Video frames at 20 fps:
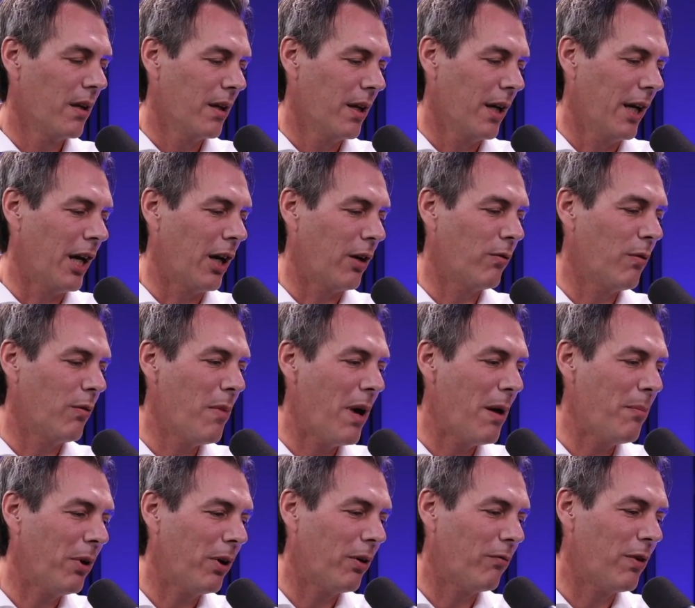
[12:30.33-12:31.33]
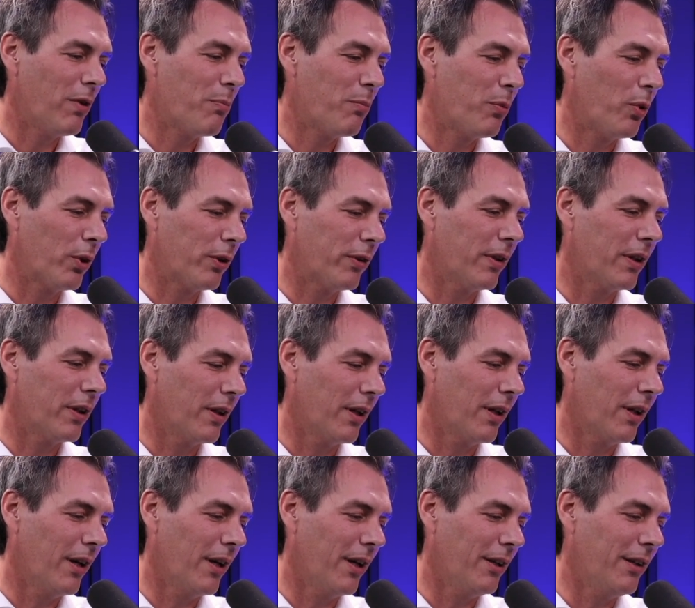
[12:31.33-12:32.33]
And I remember reporting
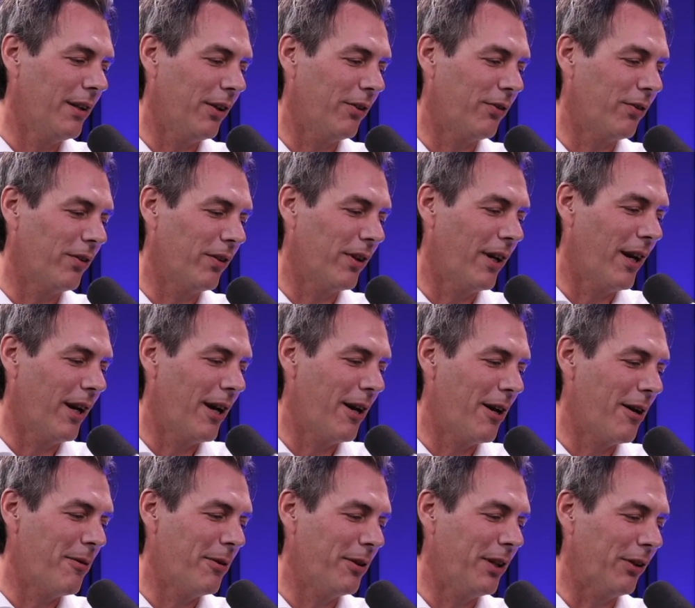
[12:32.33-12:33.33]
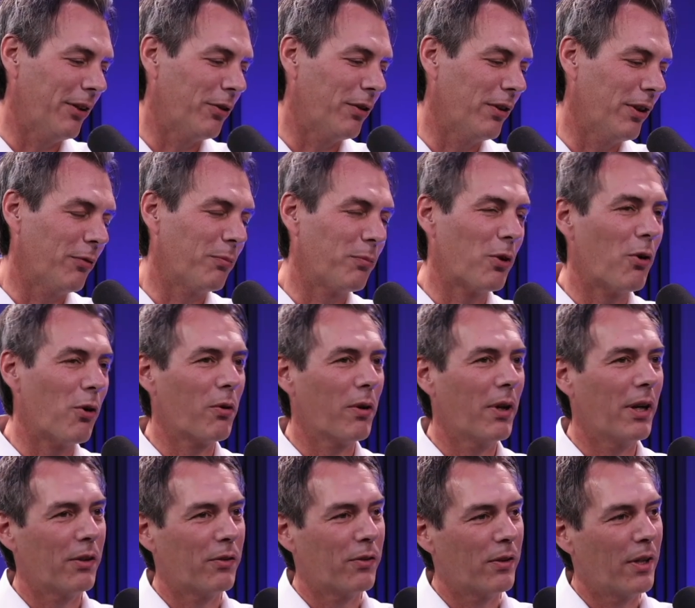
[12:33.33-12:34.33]
this
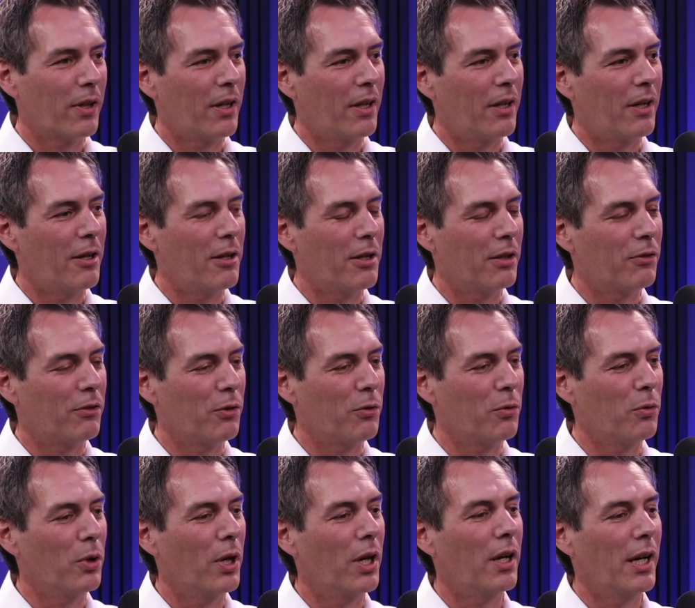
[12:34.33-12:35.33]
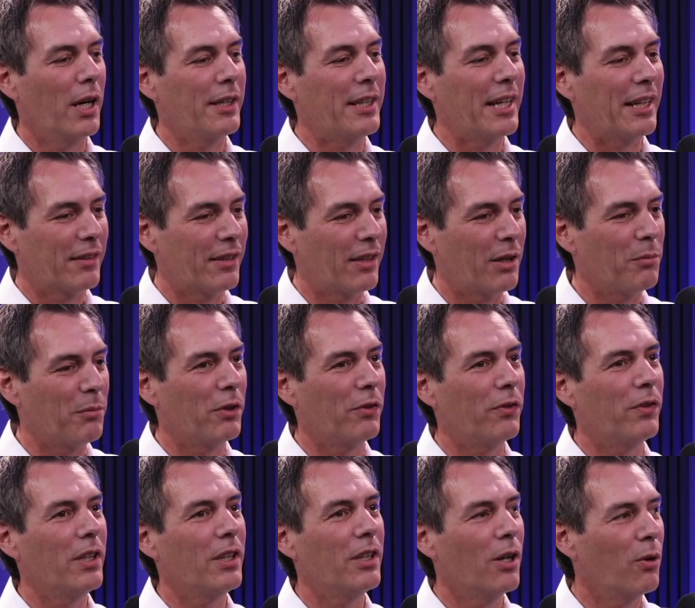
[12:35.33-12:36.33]
progress to at that time the
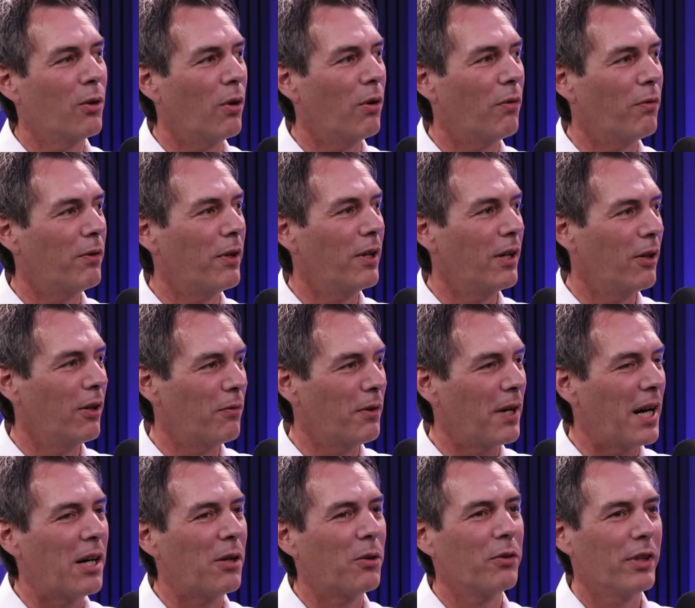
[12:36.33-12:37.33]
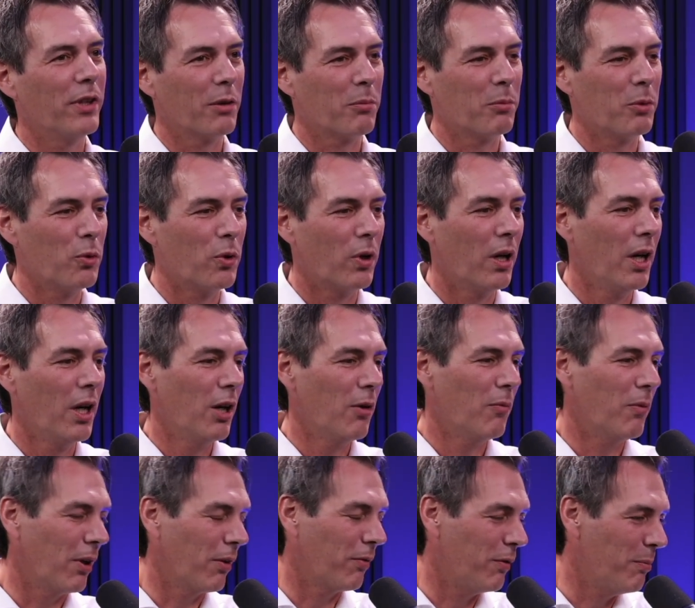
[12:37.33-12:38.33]
CEO of Ahold, Dick Boer,
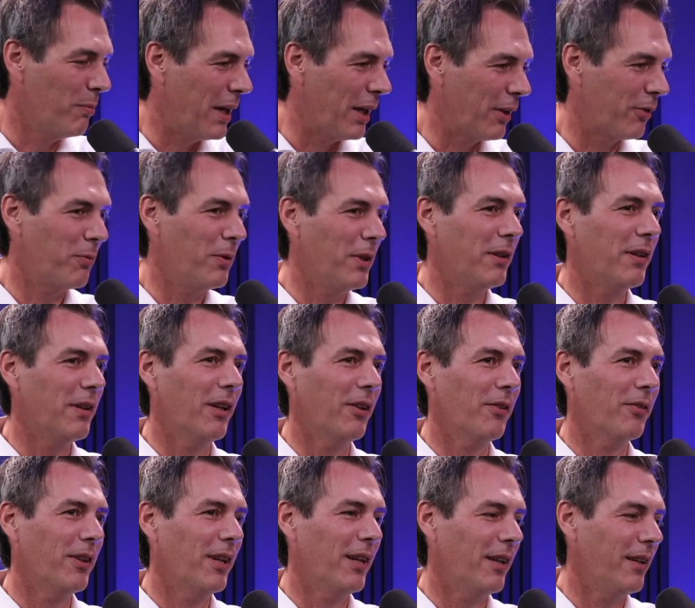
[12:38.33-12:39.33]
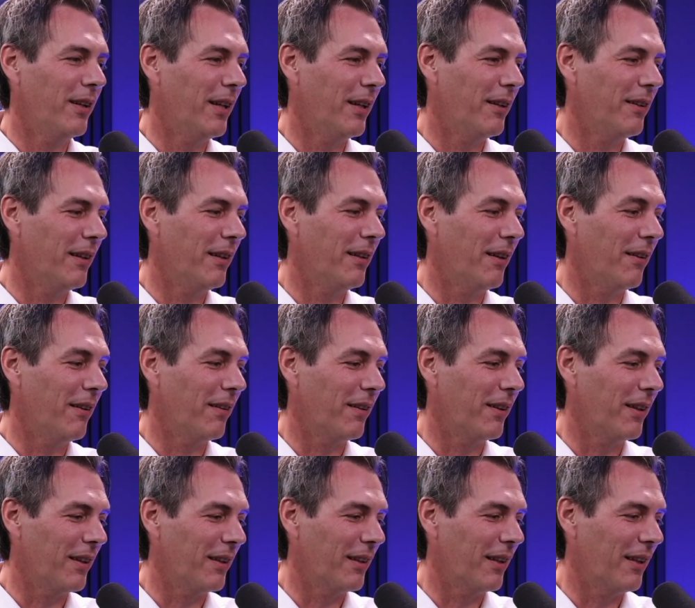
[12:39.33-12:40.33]
one of the best retailers that I
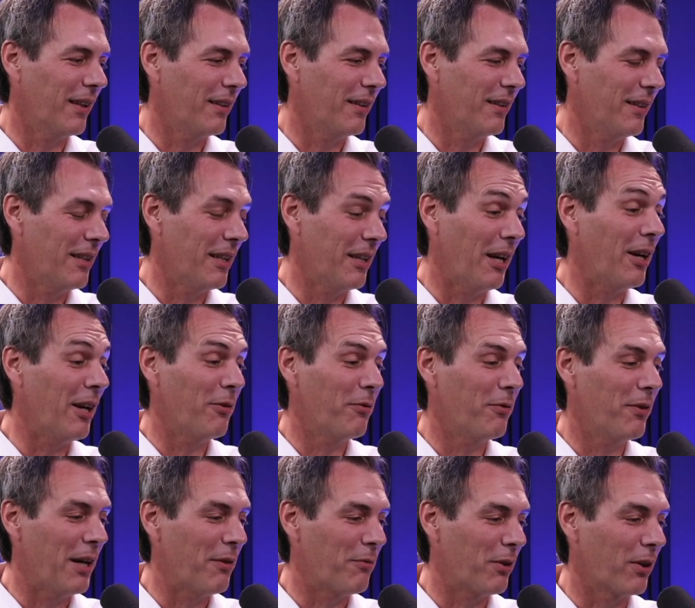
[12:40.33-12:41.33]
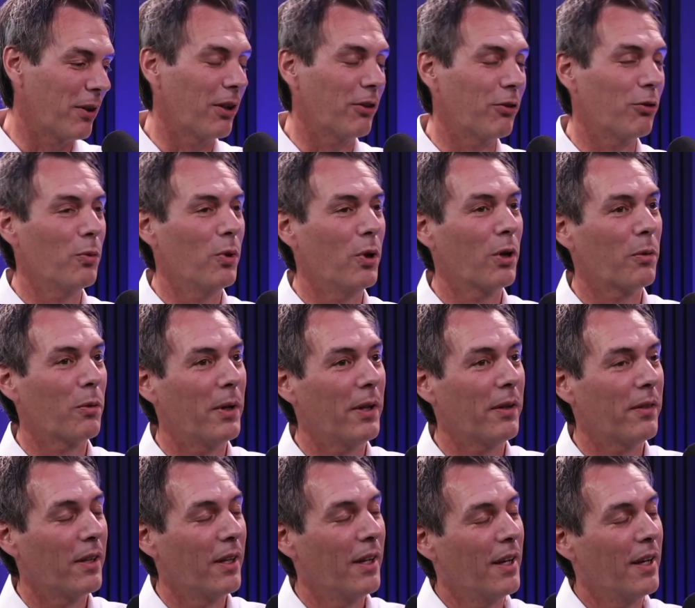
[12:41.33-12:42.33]
think that I've ever got to work
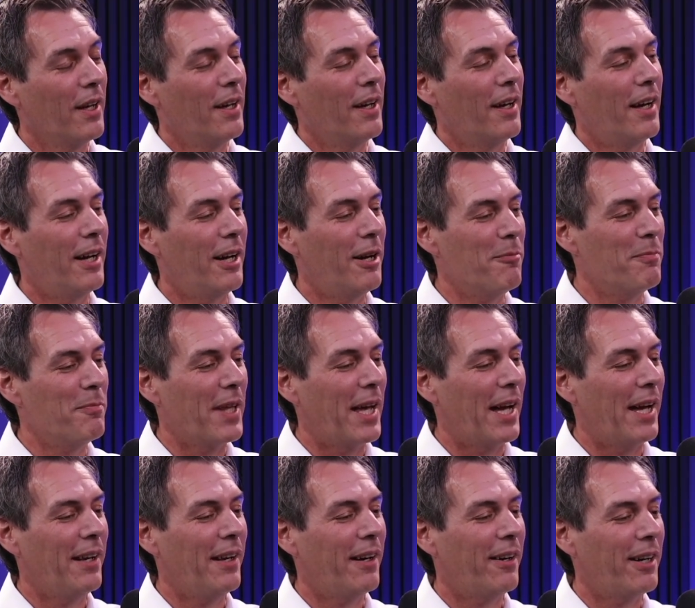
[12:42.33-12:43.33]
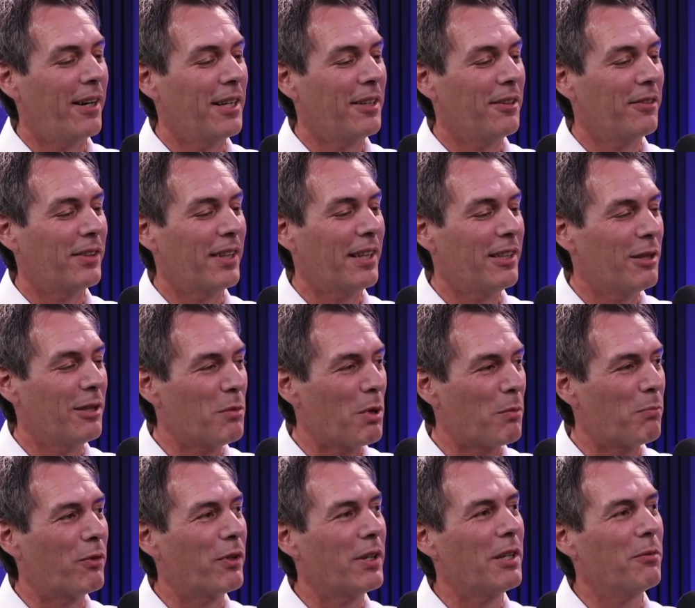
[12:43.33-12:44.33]
with. And I sent him a
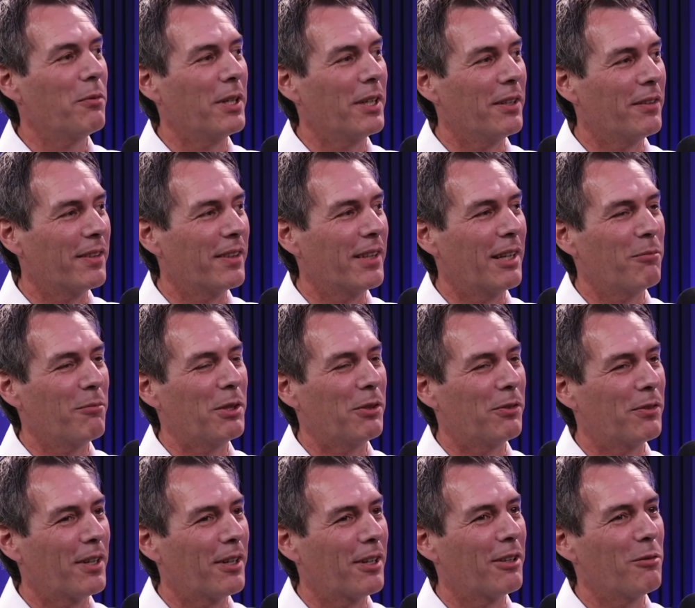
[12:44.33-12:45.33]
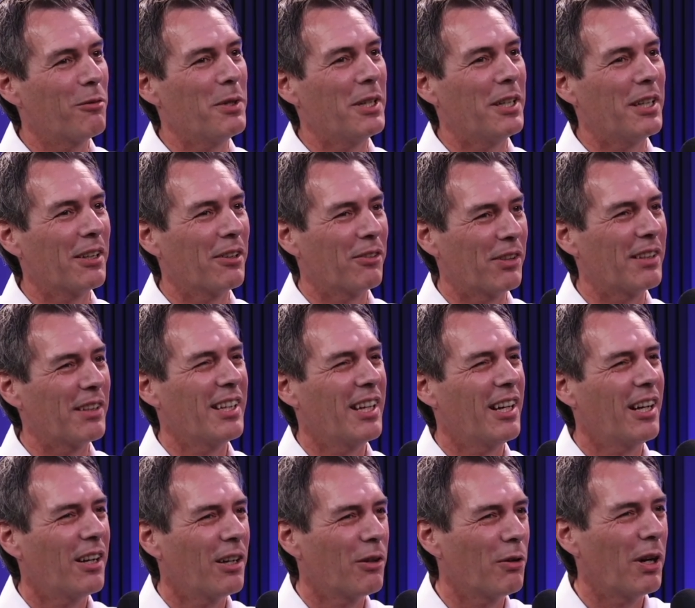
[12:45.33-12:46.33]
pre-read, and we started the meeting. And I said,
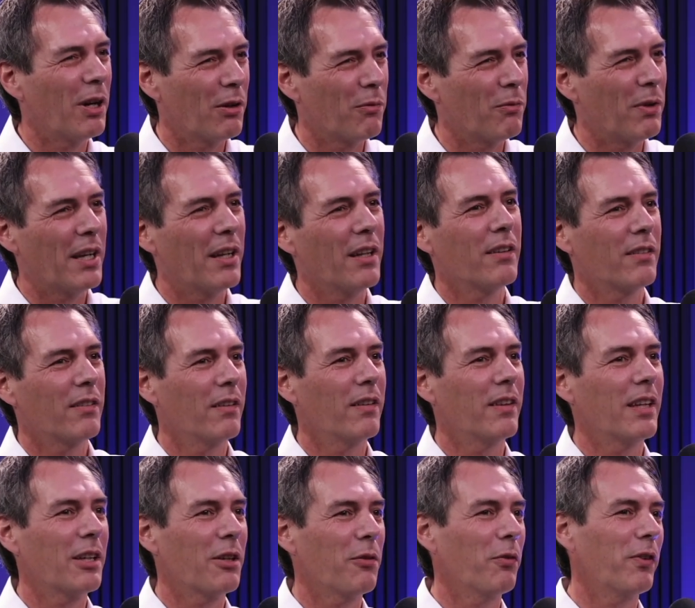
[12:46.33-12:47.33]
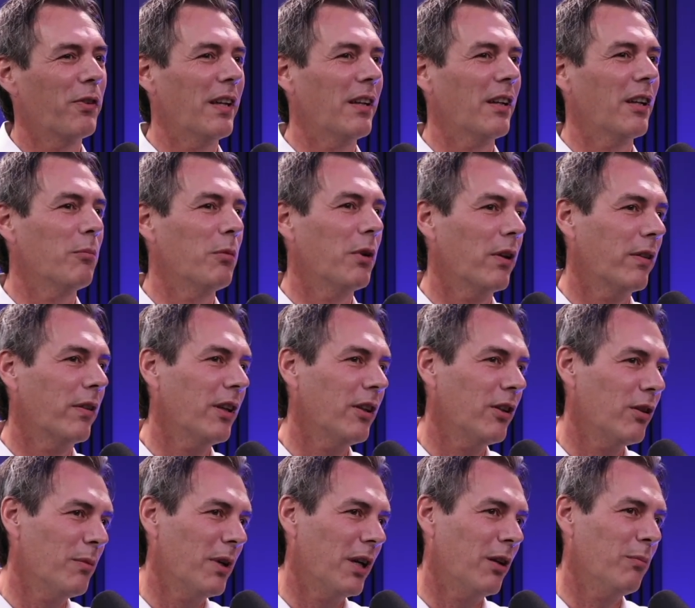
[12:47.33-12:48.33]
"Yeah, I read it, and thank you for sending it, but I think
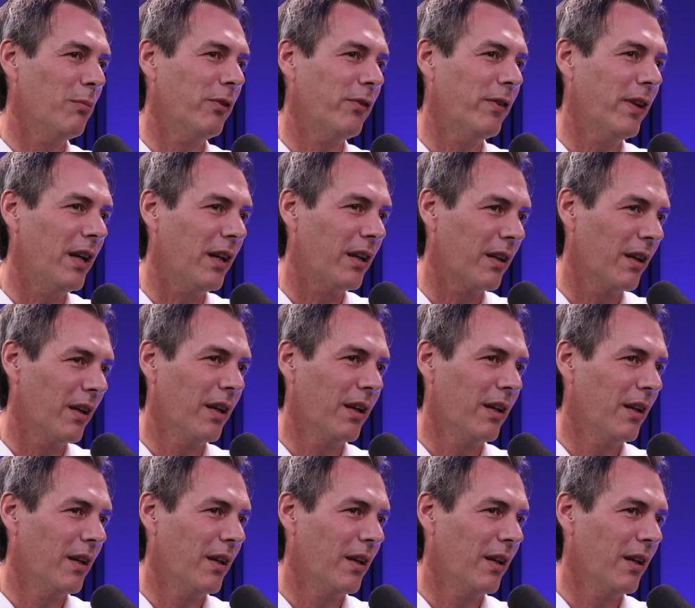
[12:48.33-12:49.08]
you made a mistake.